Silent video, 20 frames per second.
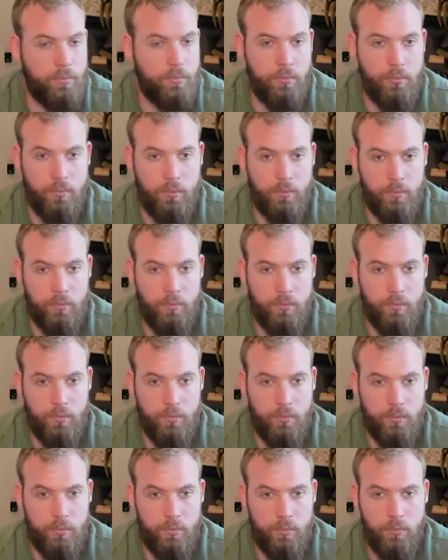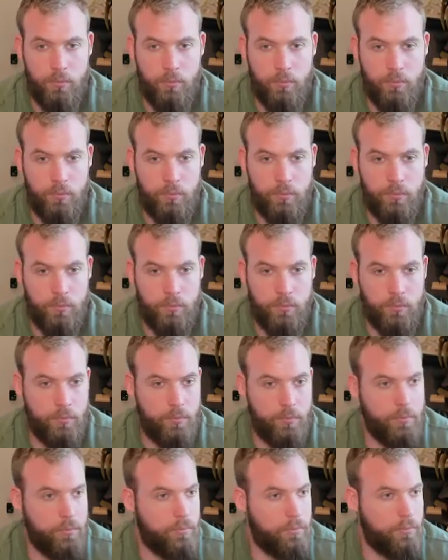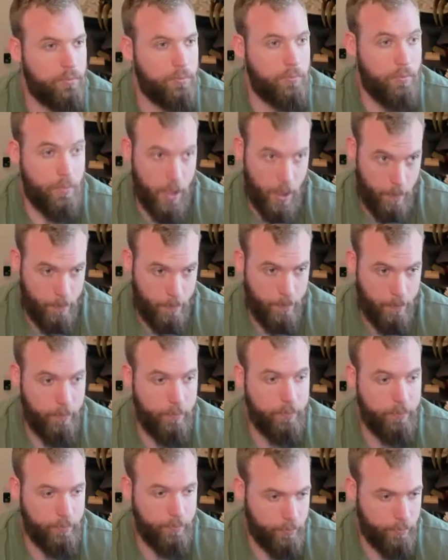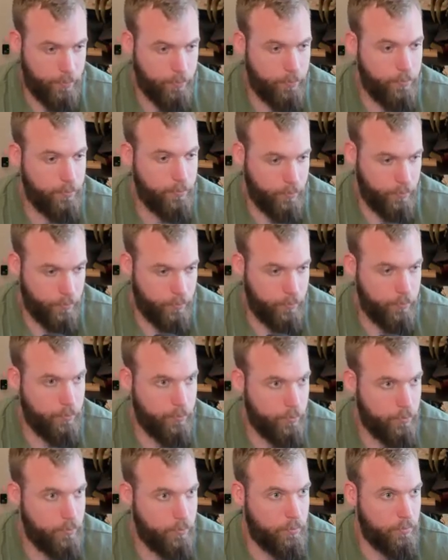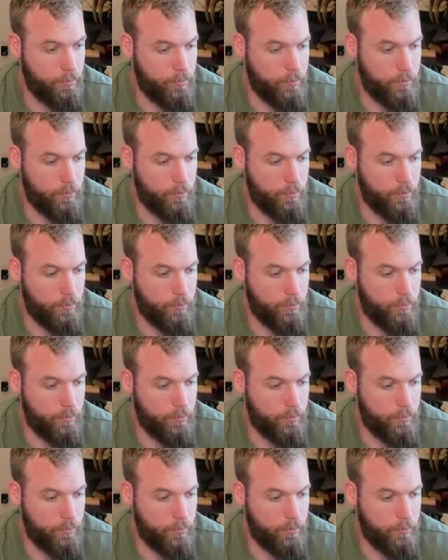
This person isn't speaking.